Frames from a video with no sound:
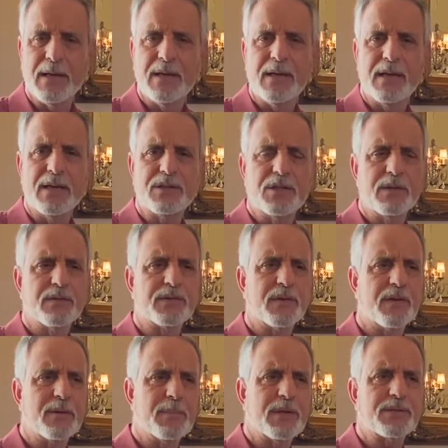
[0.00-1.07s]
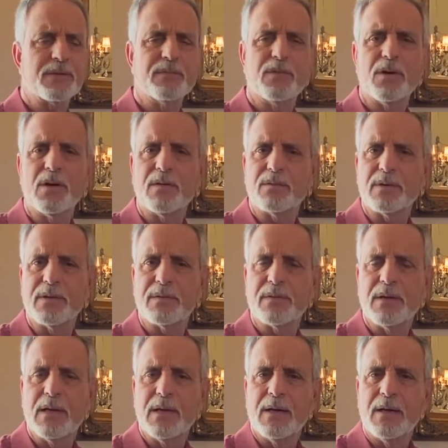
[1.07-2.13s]
and she was very much involved with
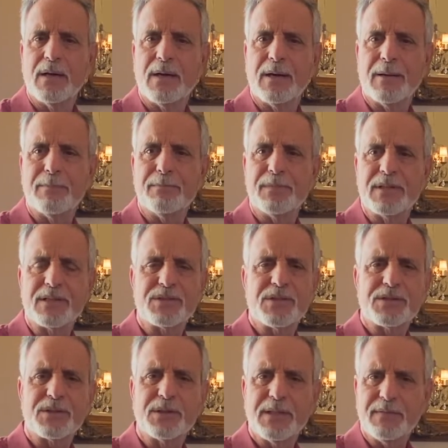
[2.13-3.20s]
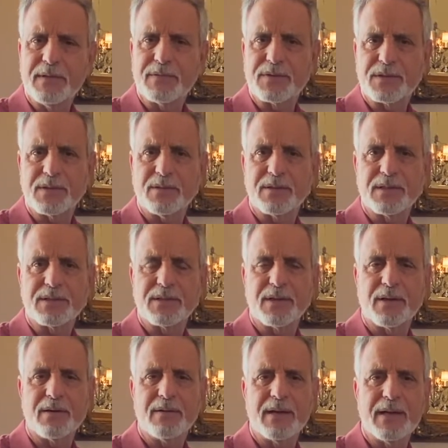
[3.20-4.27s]
the assisted living facilities
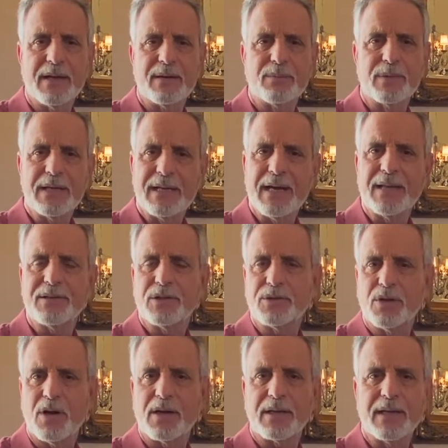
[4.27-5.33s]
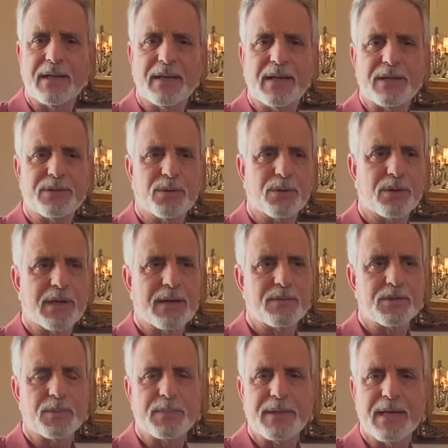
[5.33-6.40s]
here, and we got to talking, and I told her I
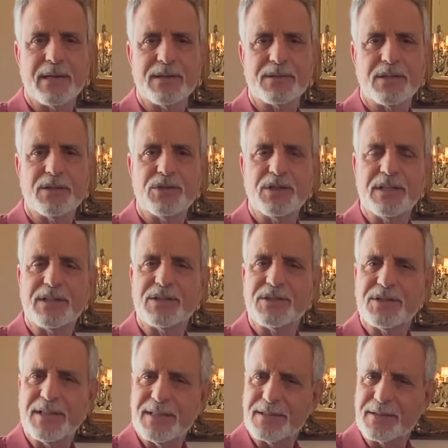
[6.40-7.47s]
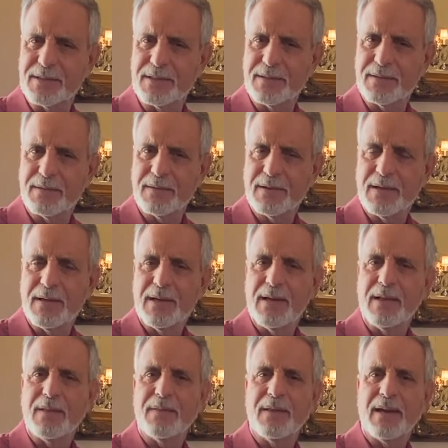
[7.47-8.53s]
was a pianist, and she insisted
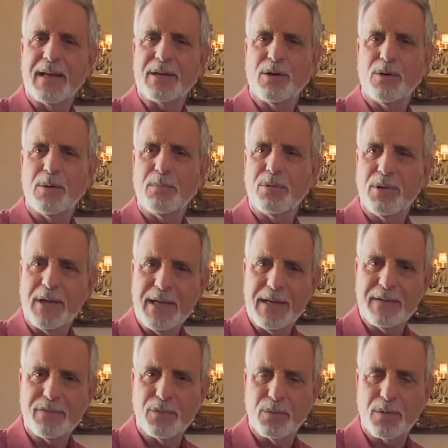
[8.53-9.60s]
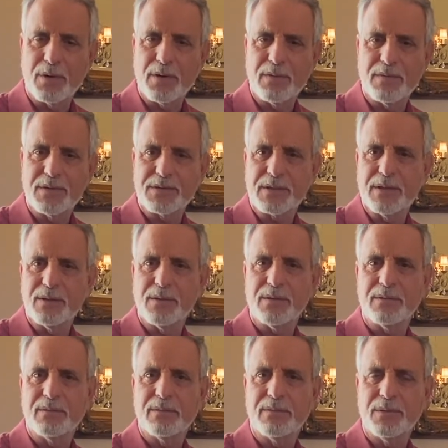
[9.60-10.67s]
that I go and play for the skilled
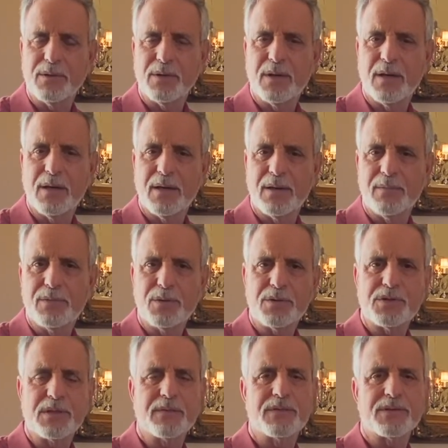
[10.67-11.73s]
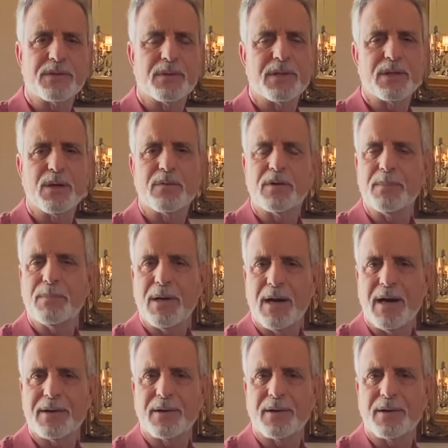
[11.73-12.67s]
nursing facility over at Potter.